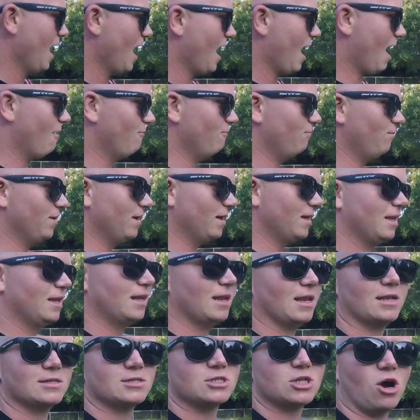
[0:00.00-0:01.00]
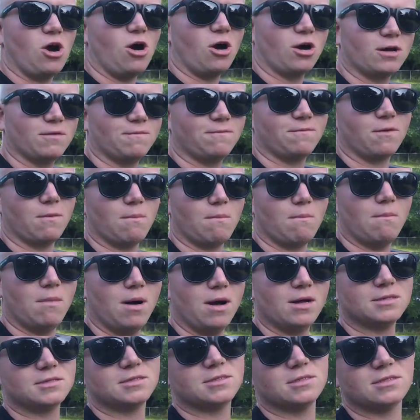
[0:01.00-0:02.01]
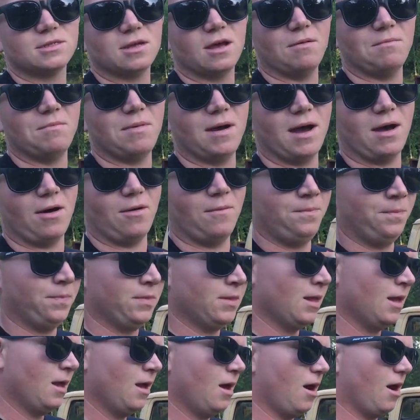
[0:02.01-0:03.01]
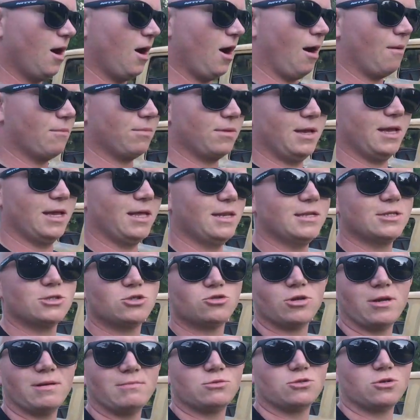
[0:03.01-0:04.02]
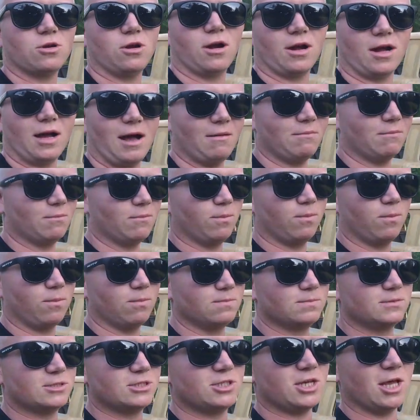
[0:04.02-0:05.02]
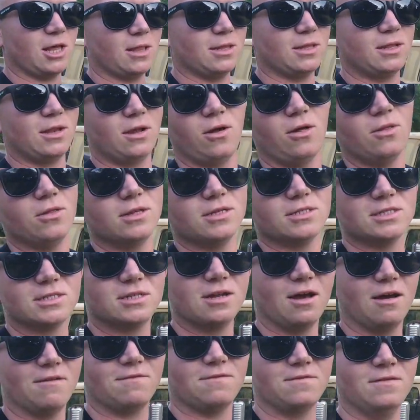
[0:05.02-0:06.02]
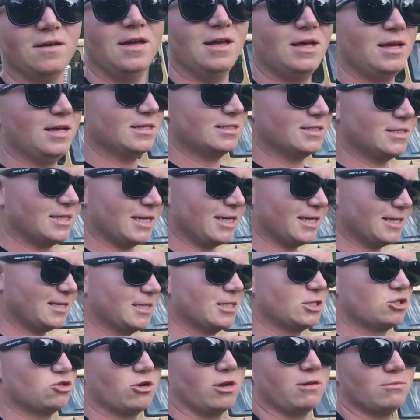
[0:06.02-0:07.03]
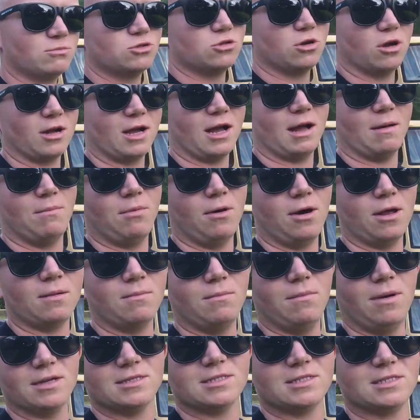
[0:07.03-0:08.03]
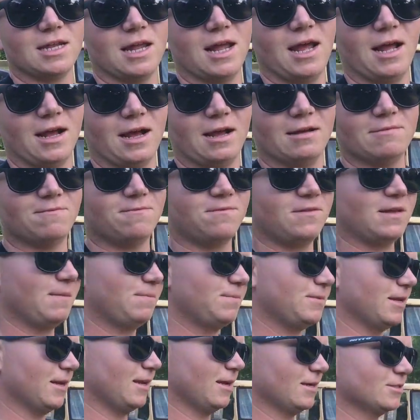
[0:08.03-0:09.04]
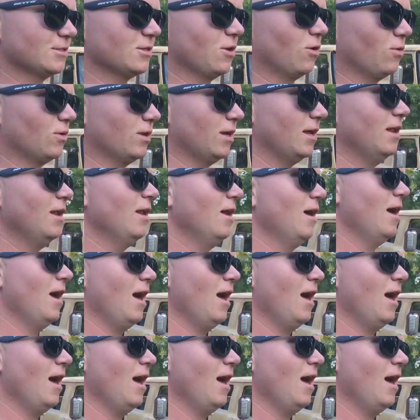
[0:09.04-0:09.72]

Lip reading: I've been talking for months about I'm getting a dream truck. I'm selling all this stuff to get the dream truck. I bought a Mustang. I flipped it. I sold it.